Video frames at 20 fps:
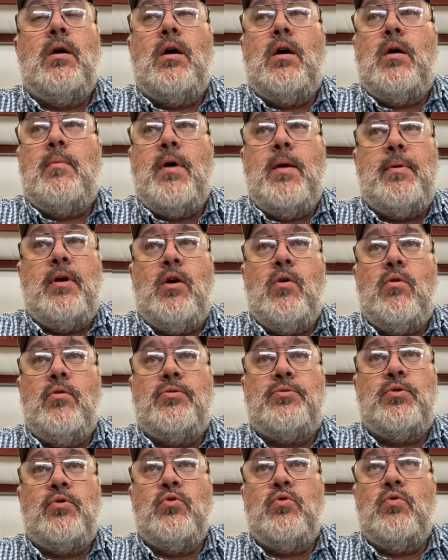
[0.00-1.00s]
maybe going
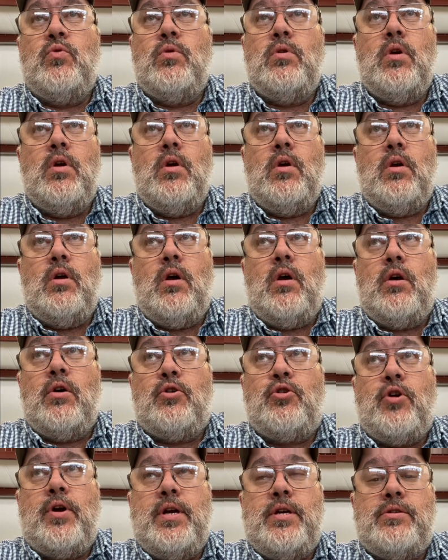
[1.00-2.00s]
through
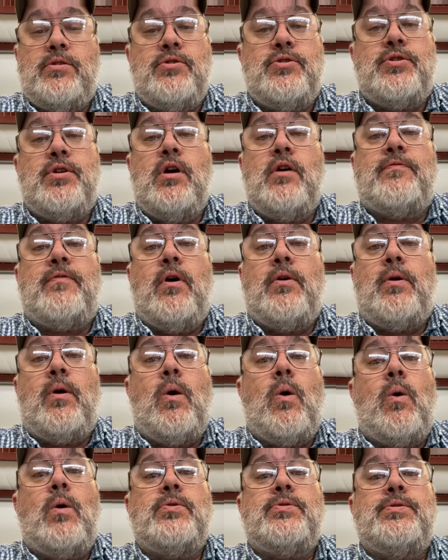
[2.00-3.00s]
creeks and stuff on their
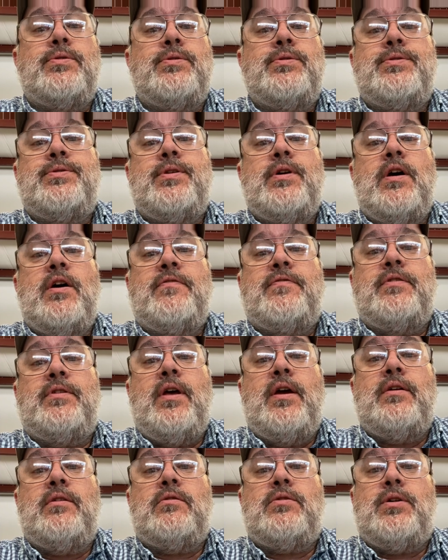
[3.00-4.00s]
horses and stuff, and
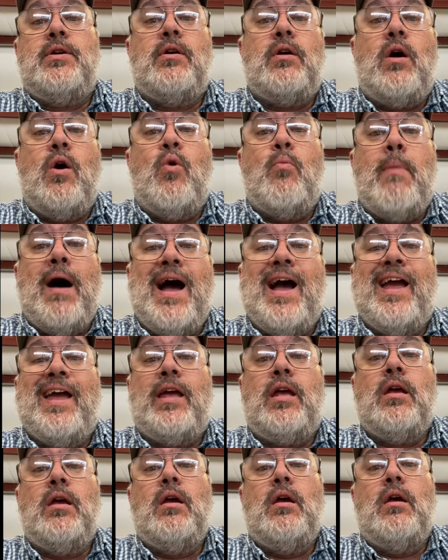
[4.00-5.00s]
they'd still go
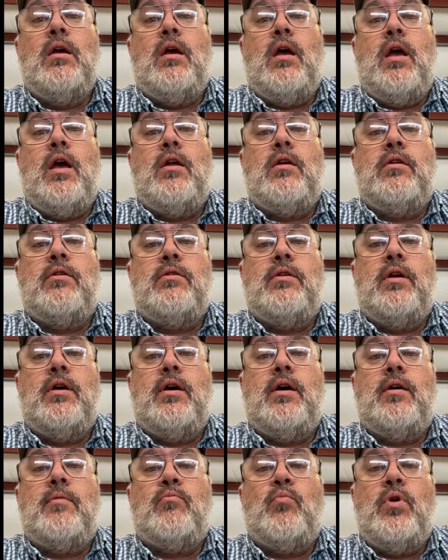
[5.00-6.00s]
bang.
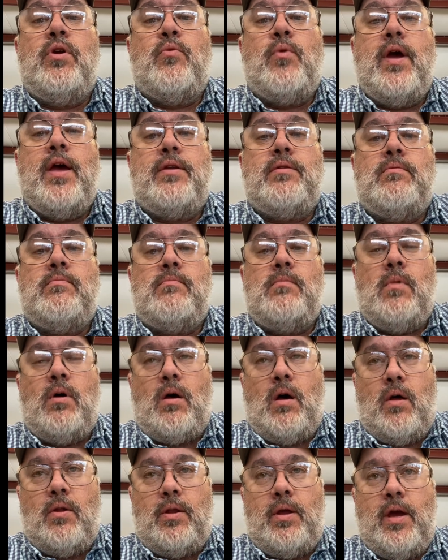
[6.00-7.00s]
And we'd read
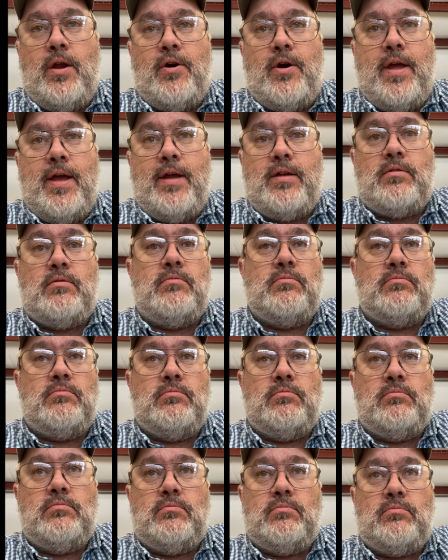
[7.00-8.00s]
on the internet,
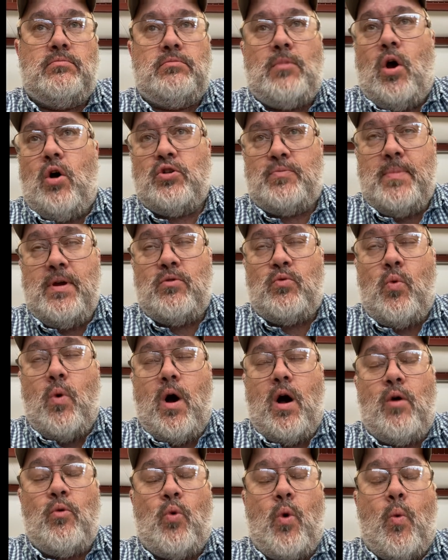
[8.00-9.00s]
well, it's been a
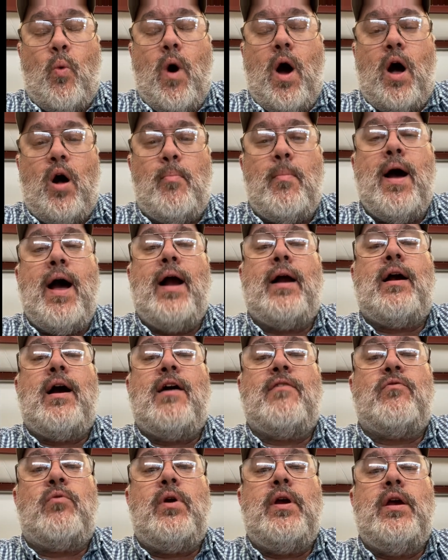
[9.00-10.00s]
while back,
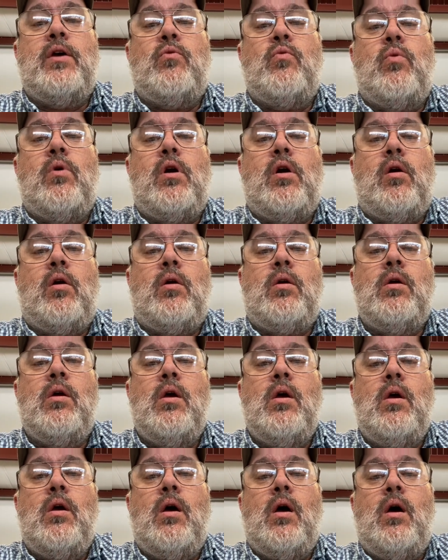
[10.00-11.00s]
I've read where
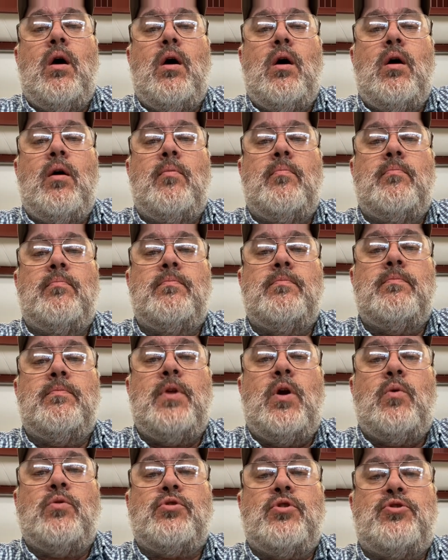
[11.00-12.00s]

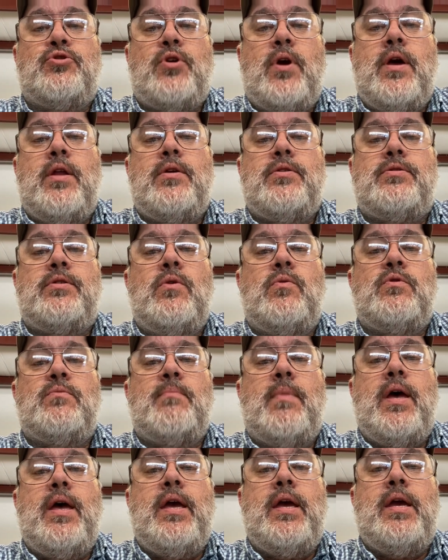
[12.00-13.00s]
there was a treatise that was
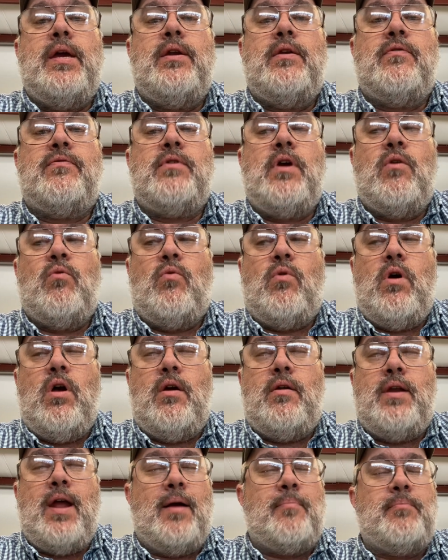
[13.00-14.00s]
made,
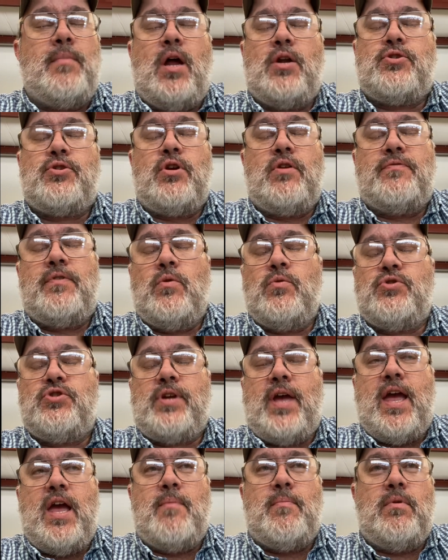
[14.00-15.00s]
and I'm not sure if it was
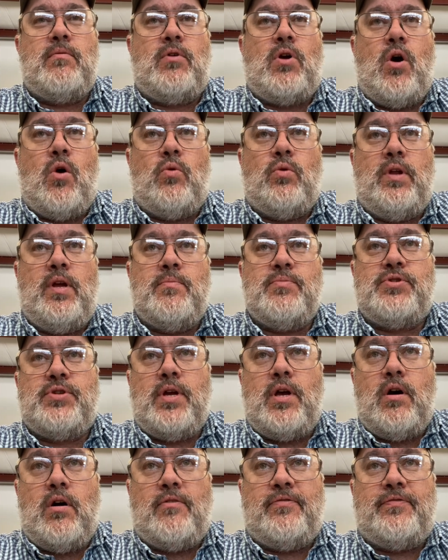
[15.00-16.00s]
Sam and Colt
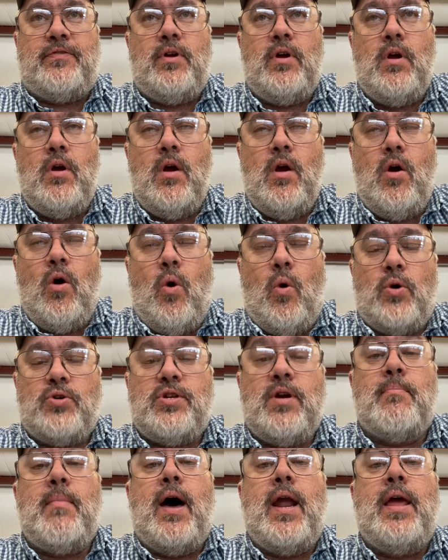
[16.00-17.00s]
himself or
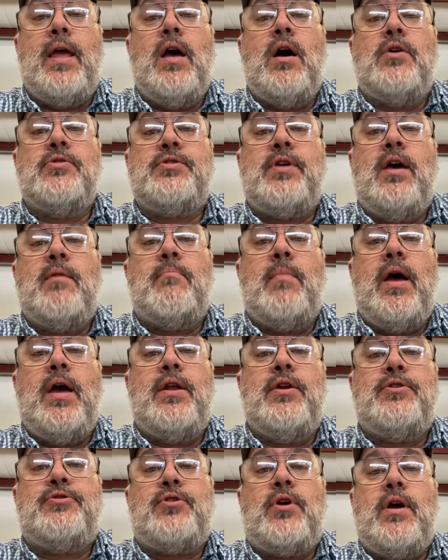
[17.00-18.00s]
somebody else had
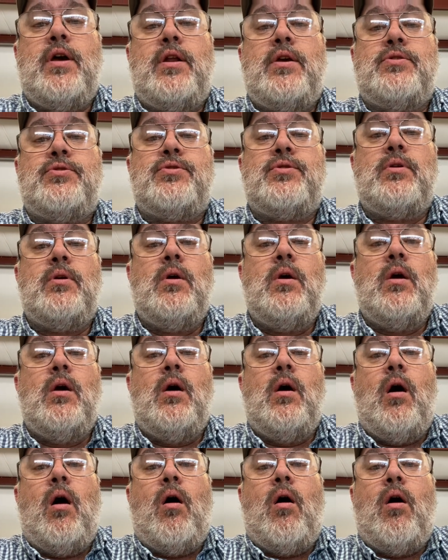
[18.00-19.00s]
made a treatise
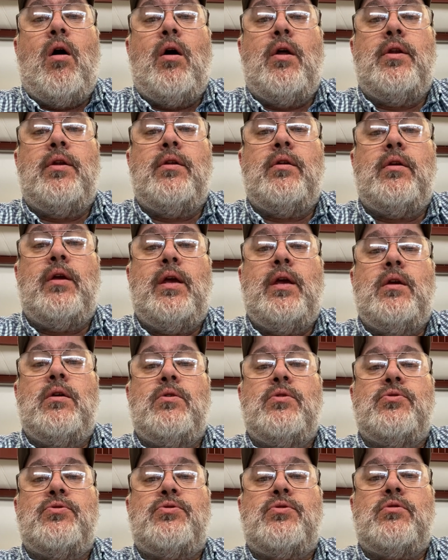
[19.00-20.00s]
on
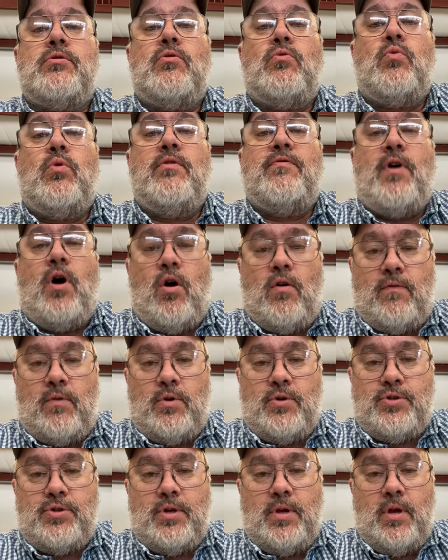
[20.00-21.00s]
his
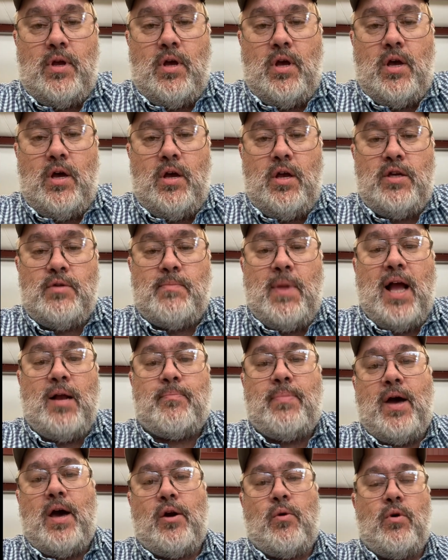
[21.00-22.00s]
revolvers, his
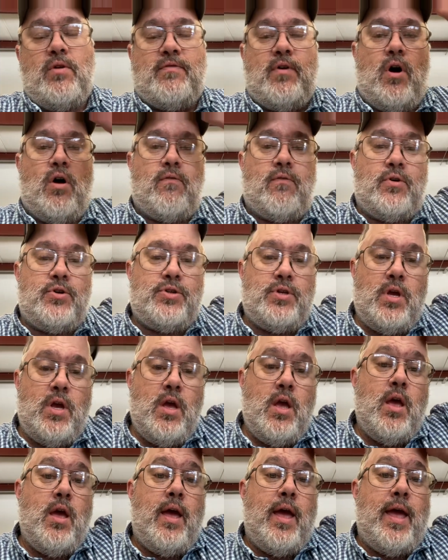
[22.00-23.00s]
black powder revolvers.
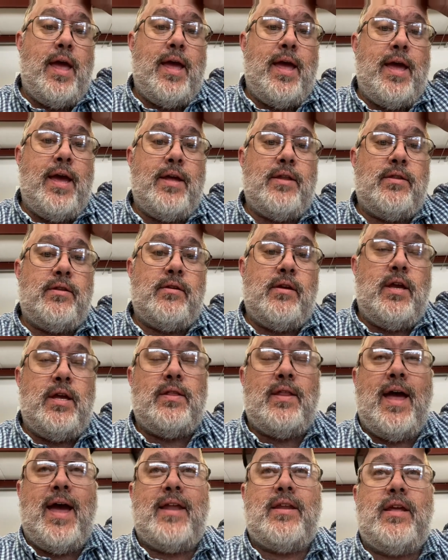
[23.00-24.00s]
And in
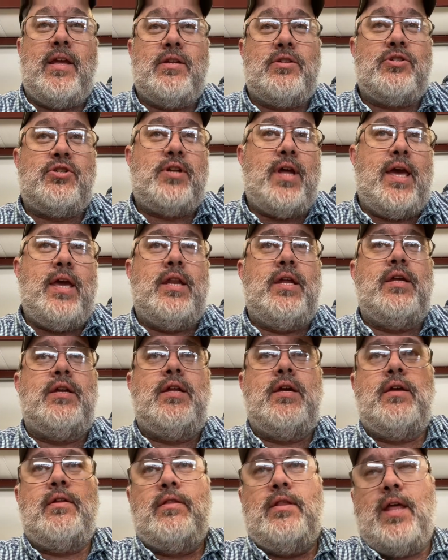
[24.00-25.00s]
that, it
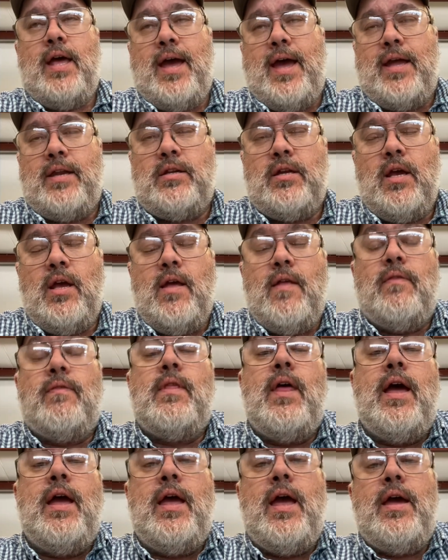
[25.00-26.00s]
stated that
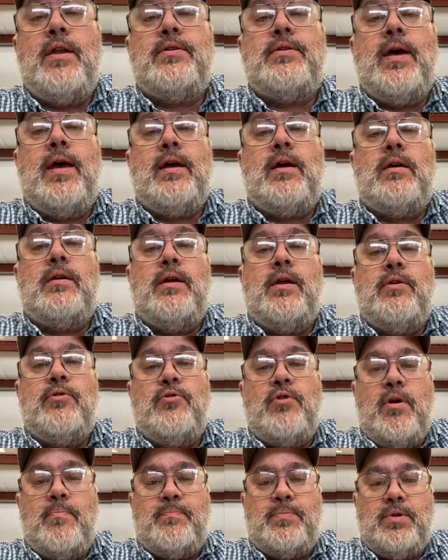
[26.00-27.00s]
they had taken and
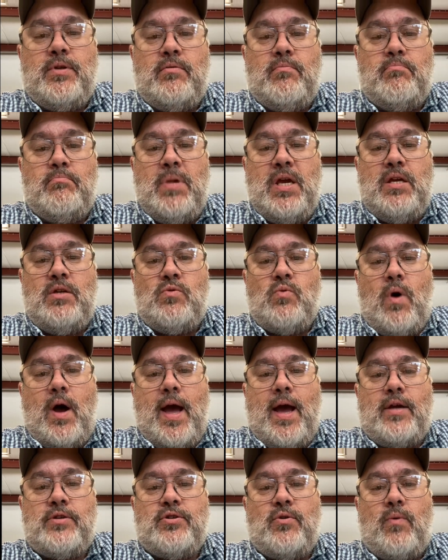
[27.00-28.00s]
dripped
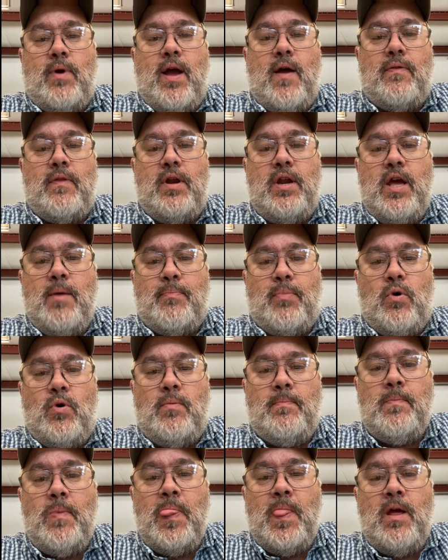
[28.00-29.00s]
beeswax around the nipple,
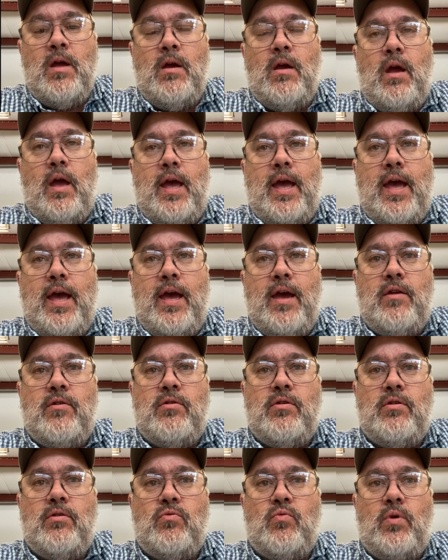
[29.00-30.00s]

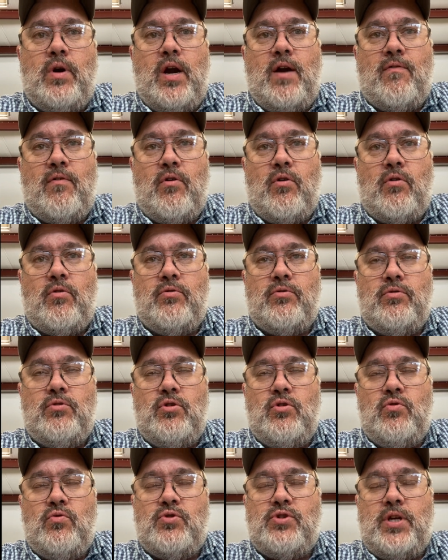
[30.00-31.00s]
and whenever
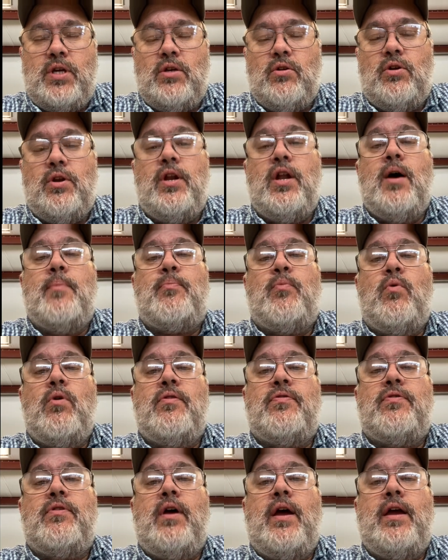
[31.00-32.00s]
you sealed it up
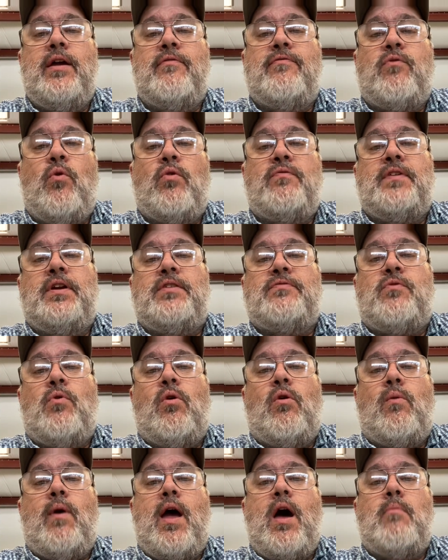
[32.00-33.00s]
with a
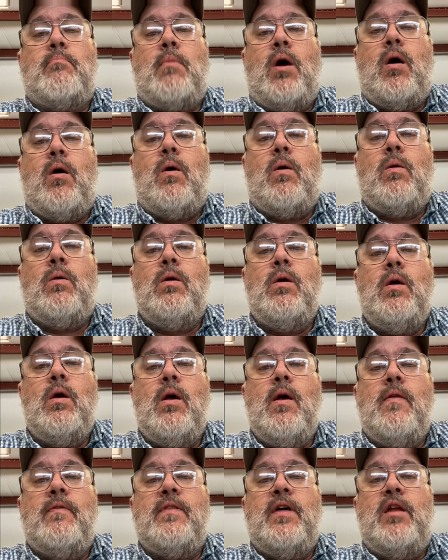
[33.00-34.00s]
454 round ball,
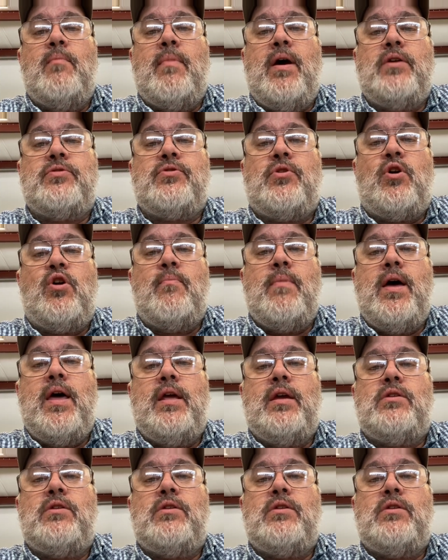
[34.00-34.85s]
that it makes a hermetic